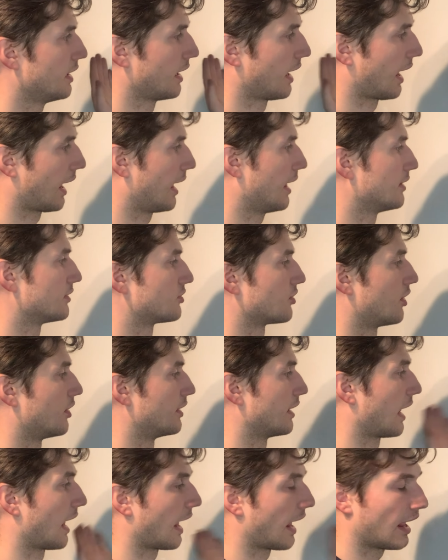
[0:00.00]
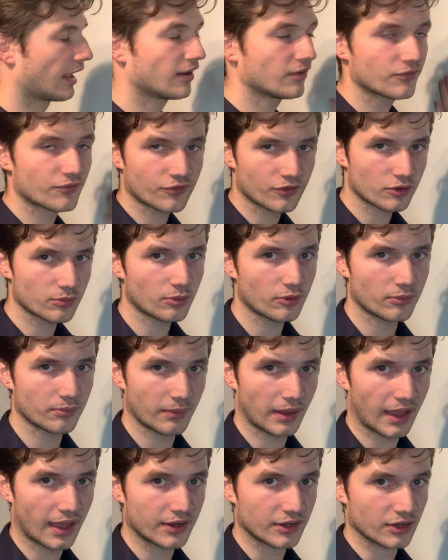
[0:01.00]
hands-on, and verbal
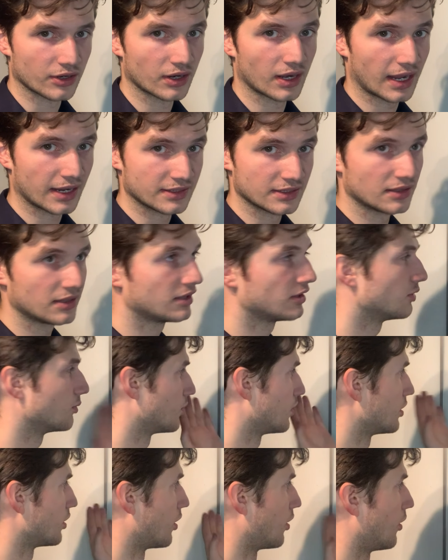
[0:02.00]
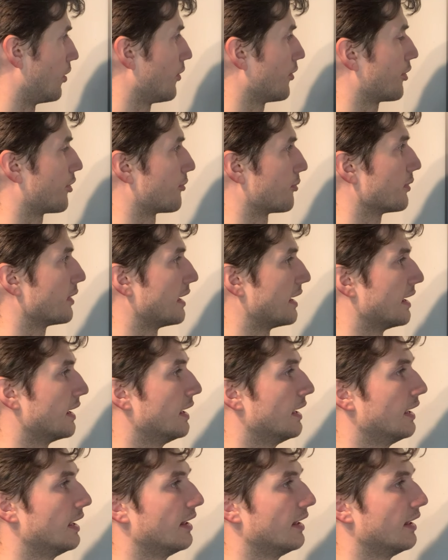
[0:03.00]
manner, ideally you want all three,